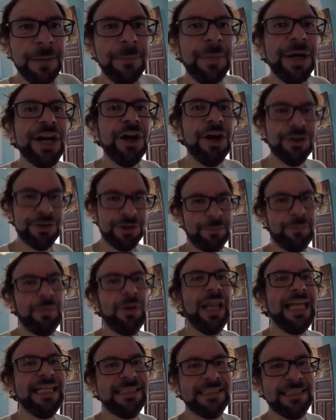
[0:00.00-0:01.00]
But other
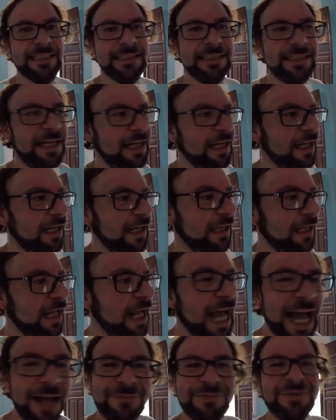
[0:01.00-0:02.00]
places,
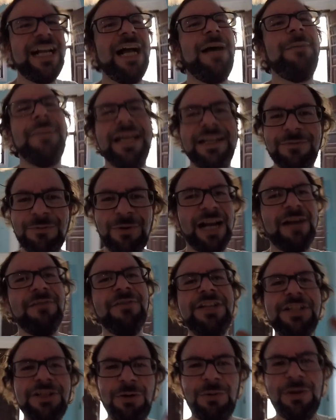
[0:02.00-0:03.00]
uh, I forgot, man, whatever.
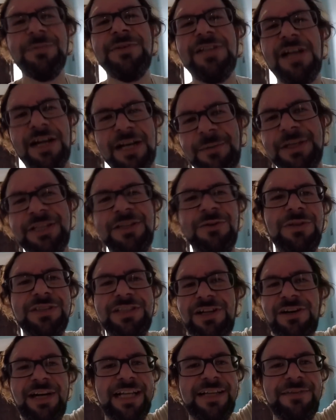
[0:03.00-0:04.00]
You know what I'm talking about. The ones
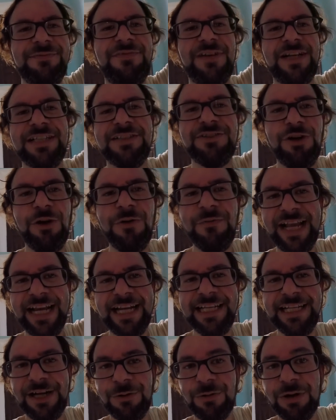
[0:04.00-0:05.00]
that are like in fucking
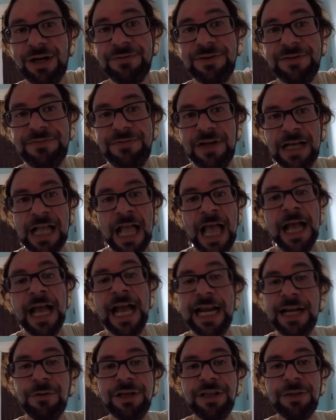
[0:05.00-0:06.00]
Slovenia or whatever the fuck.
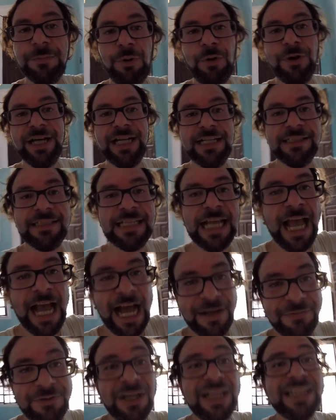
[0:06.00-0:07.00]
Anyway, the point is,
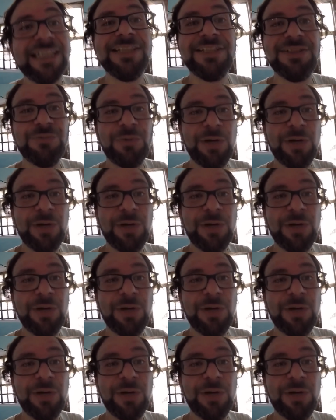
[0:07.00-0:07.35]
I feel like this is